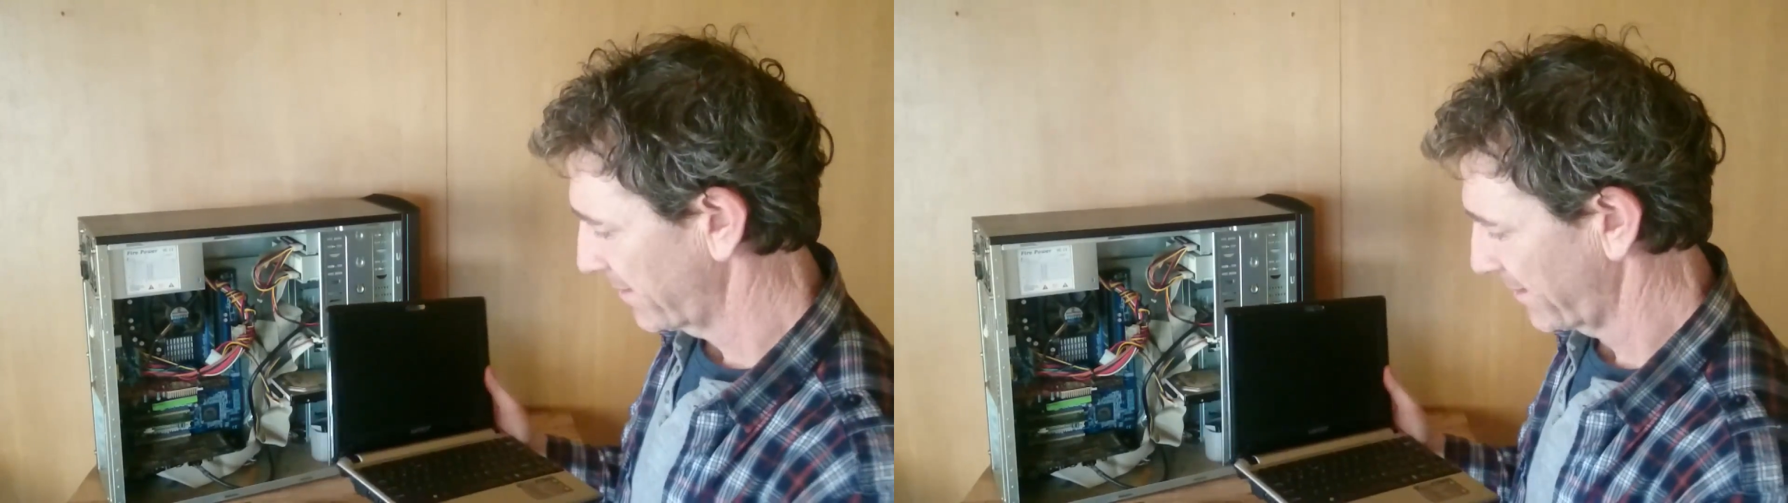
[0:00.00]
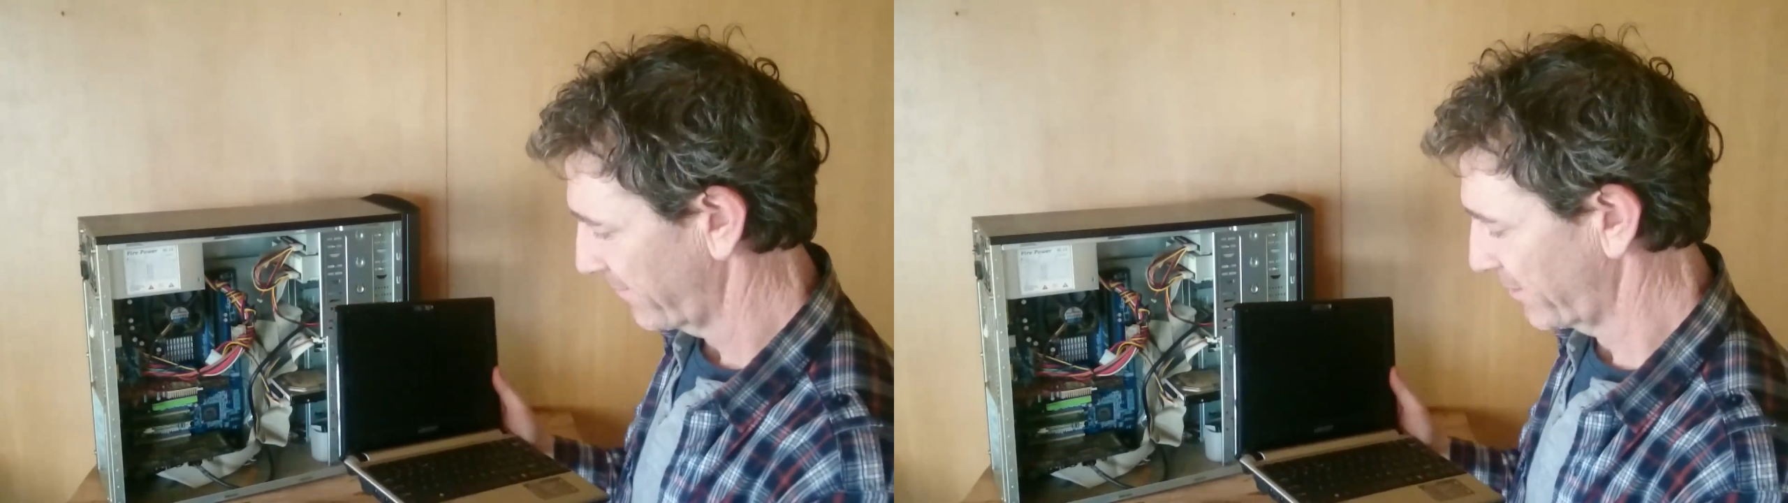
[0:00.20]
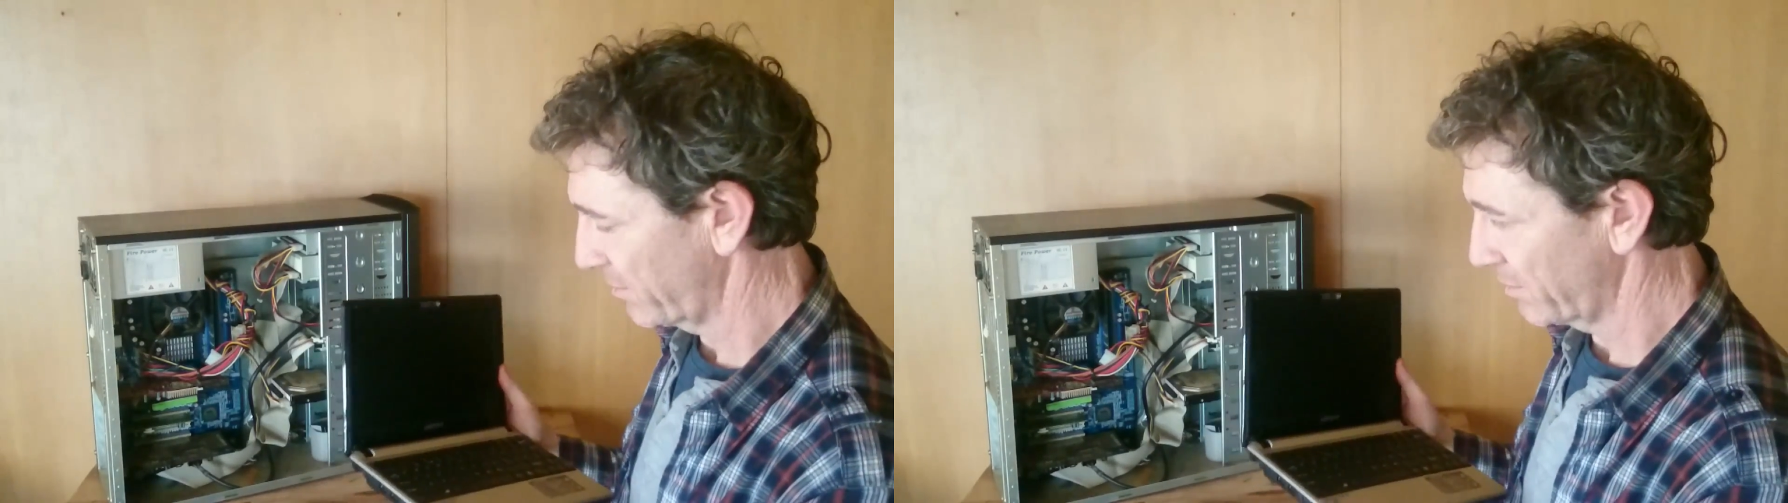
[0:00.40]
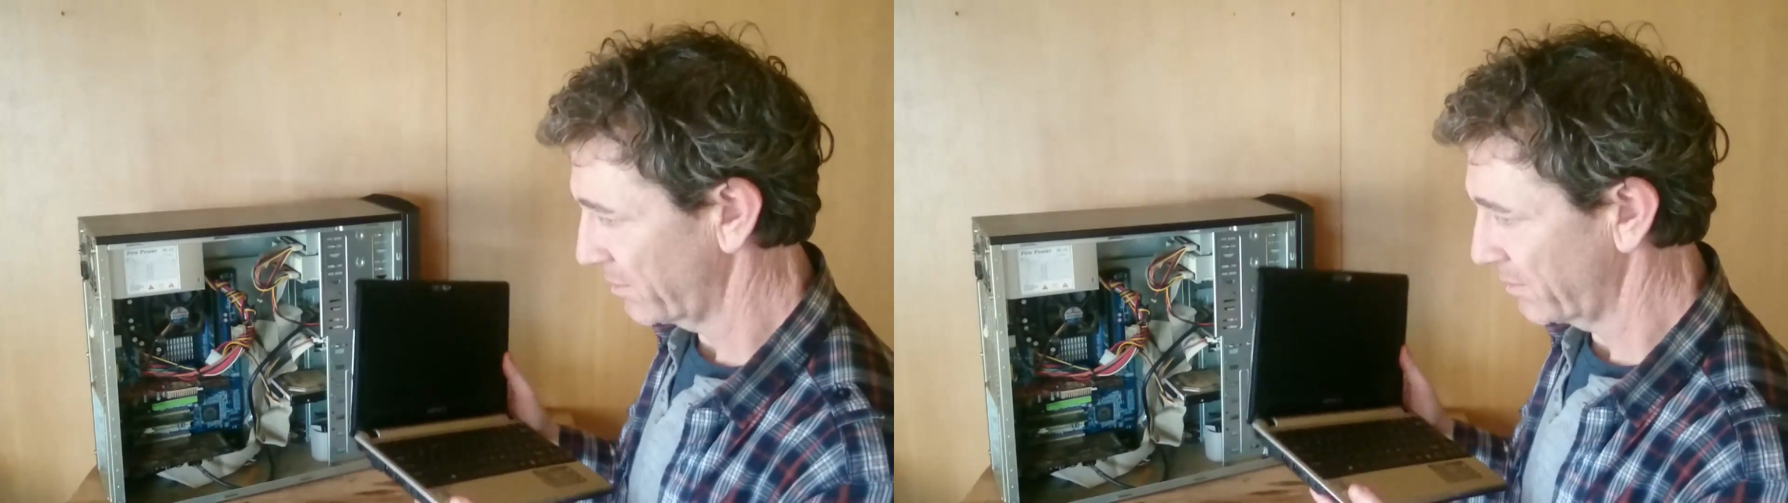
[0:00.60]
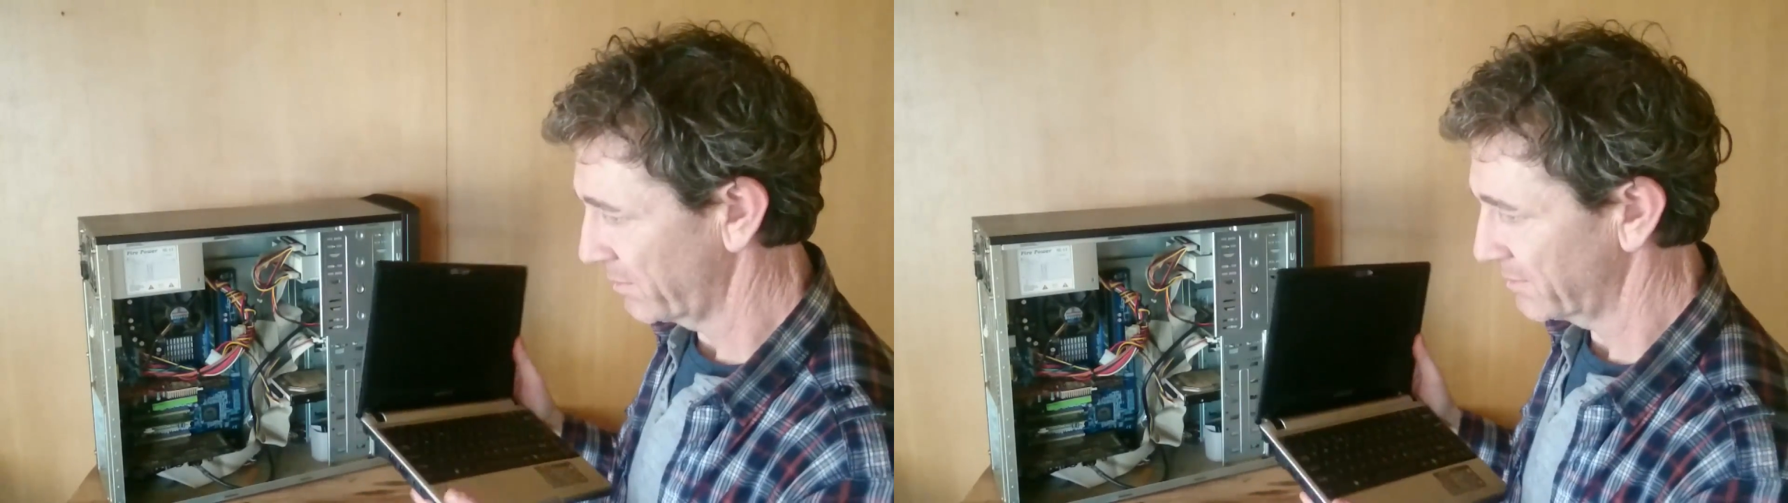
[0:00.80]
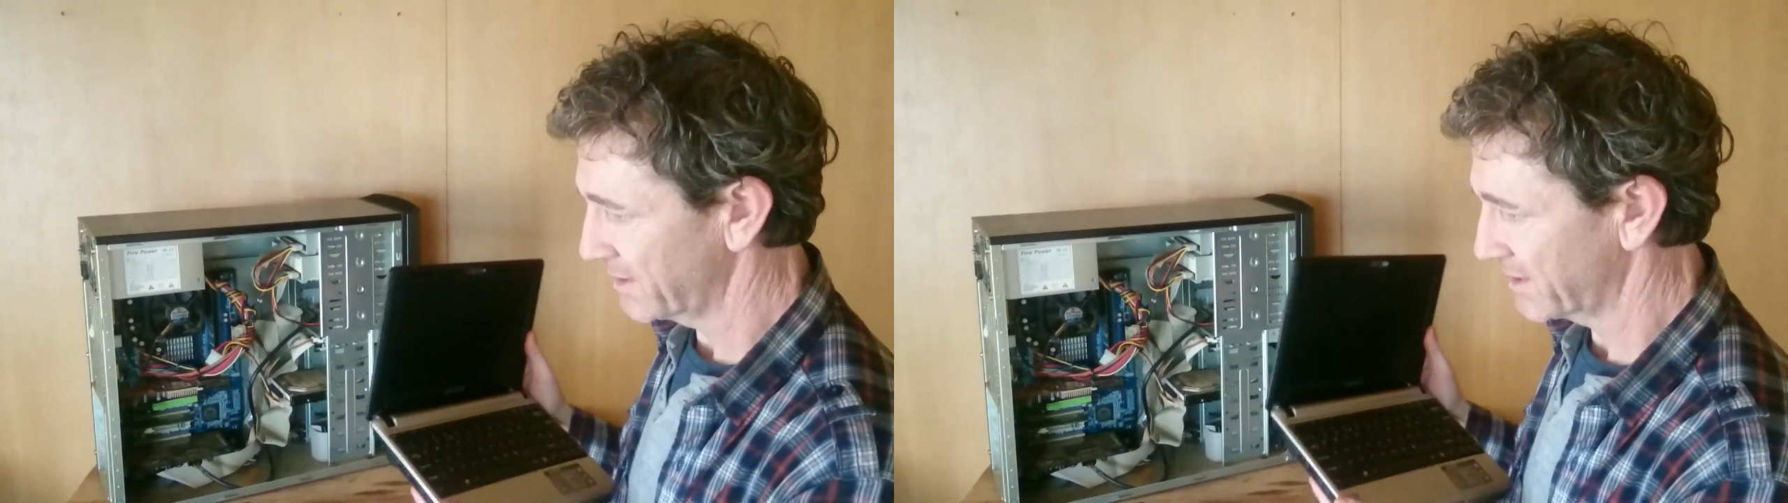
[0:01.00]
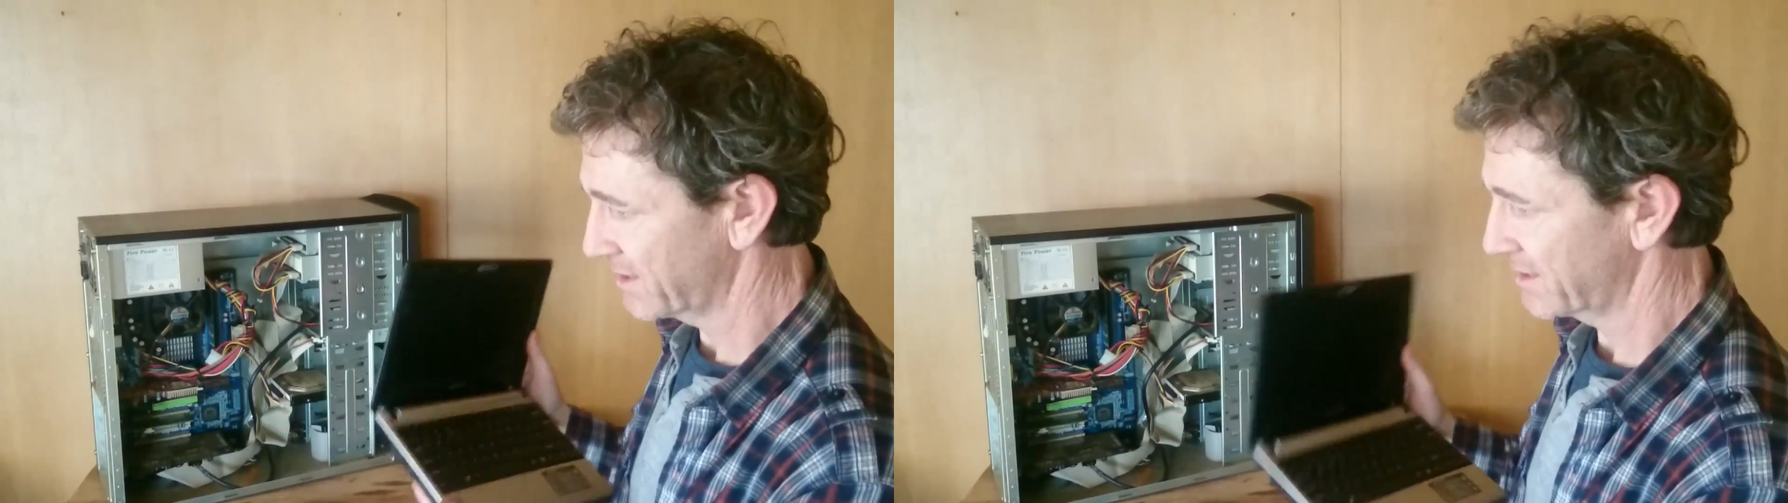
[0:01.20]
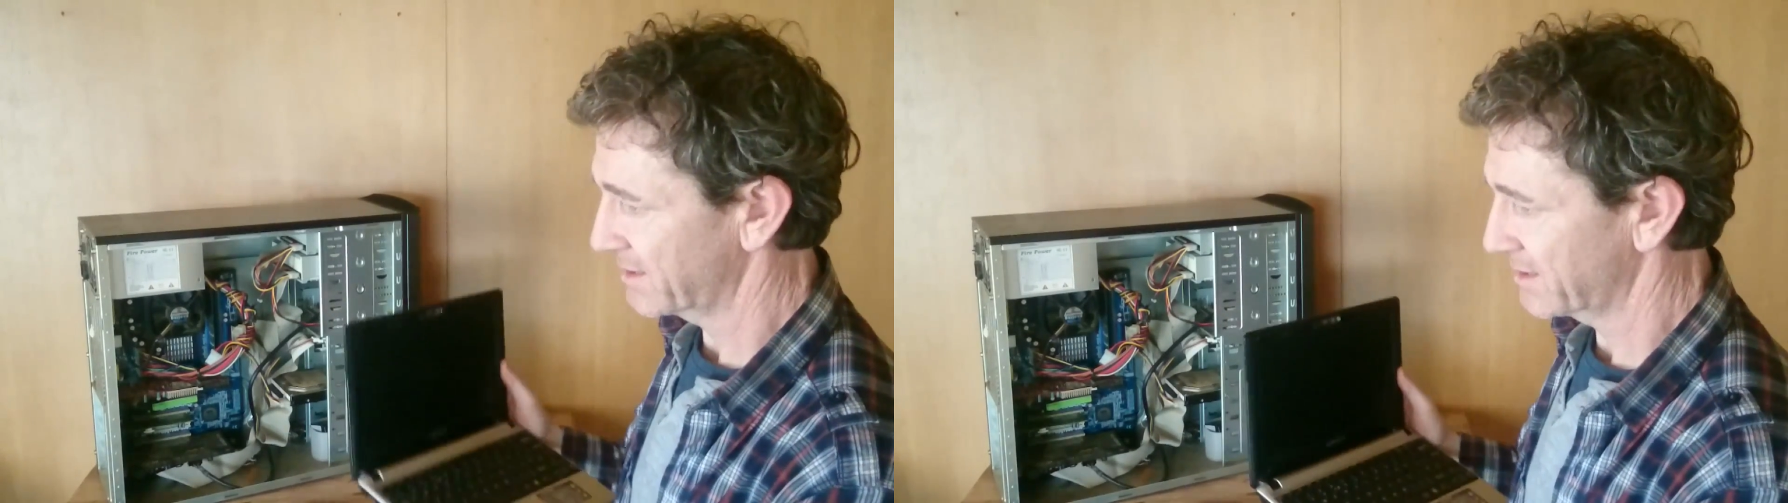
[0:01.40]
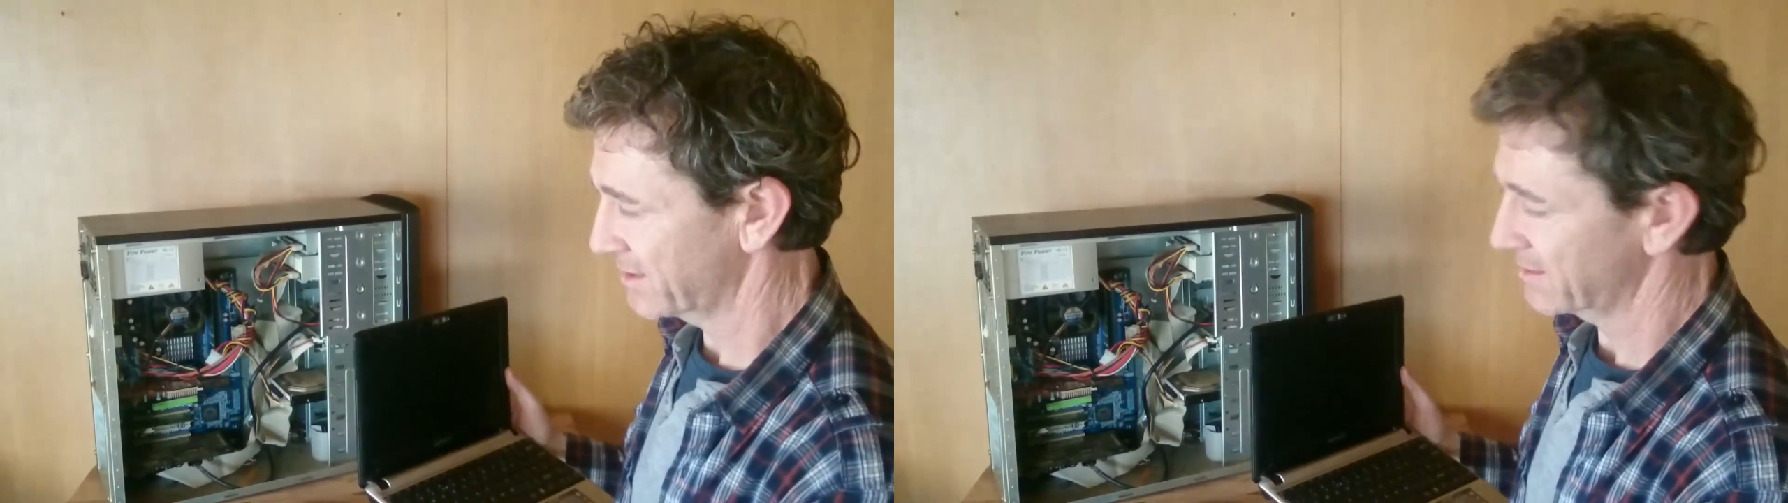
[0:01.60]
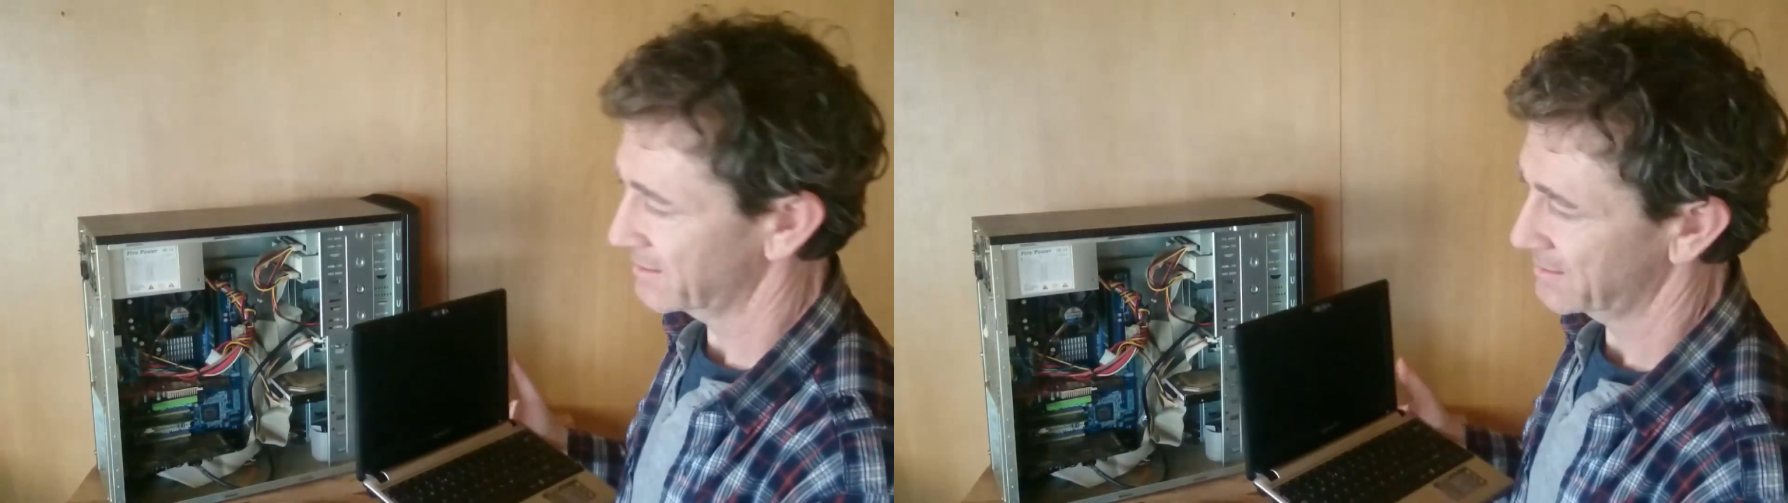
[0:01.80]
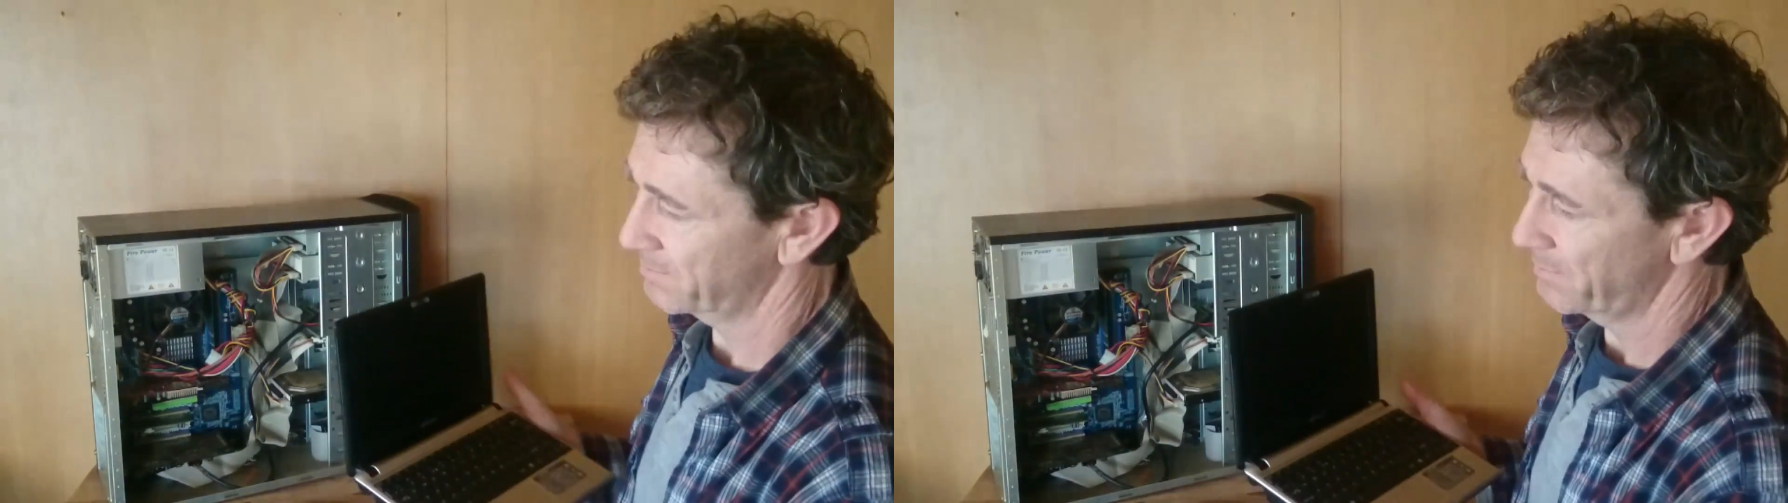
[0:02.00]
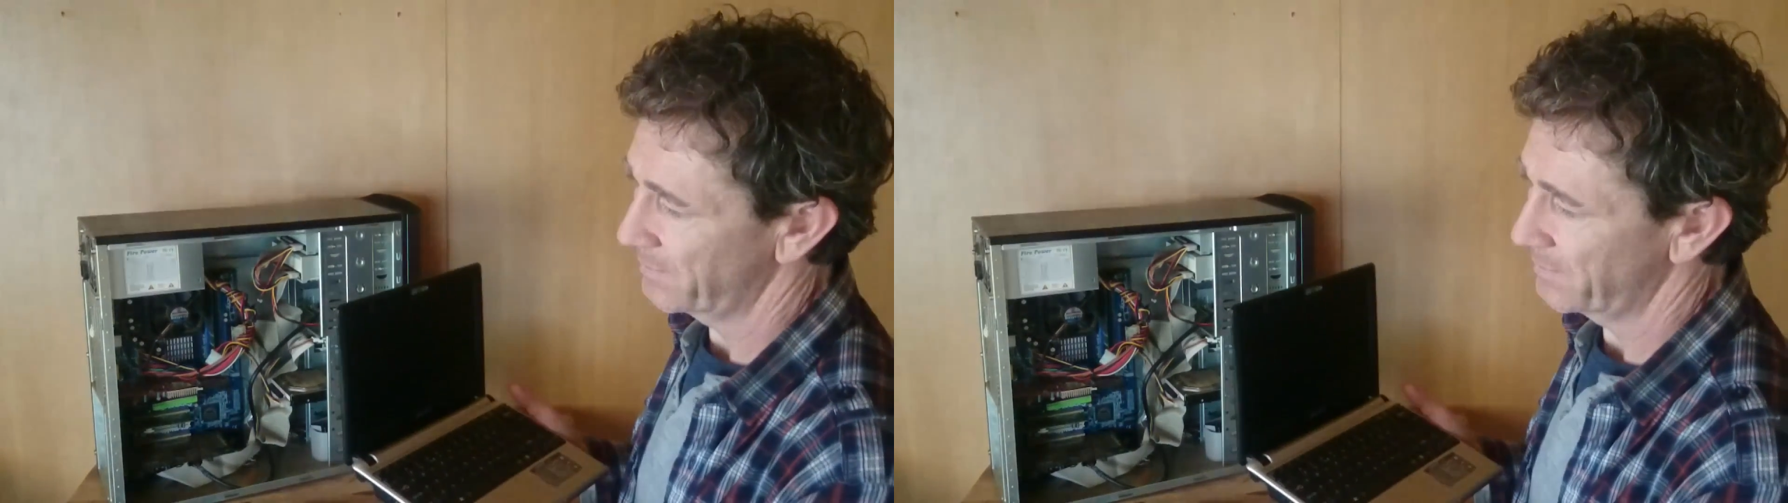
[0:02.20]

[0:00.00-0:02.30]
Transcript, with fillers: If you dis-